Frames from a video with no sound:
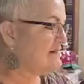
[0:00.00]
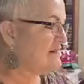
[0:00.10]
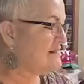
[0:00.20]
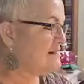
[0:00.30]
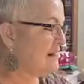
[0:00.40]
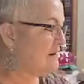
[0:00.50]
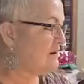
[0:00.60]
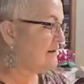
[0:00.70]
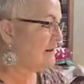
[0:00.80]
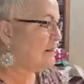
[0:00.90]
this down
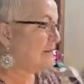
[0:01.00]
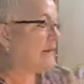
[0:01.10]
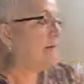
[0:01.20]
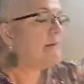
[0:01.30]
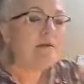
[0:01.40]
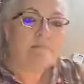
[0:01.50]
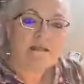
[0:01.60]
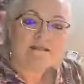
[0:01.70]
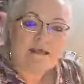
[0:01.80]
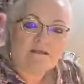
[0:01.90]
a little bit. Let me get my
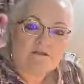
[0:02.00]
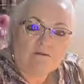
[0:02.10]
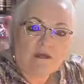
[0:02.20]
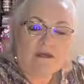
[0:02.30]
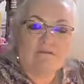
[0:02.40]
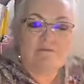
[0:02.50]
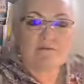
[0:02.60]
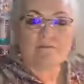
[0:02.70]
X-Acto knife.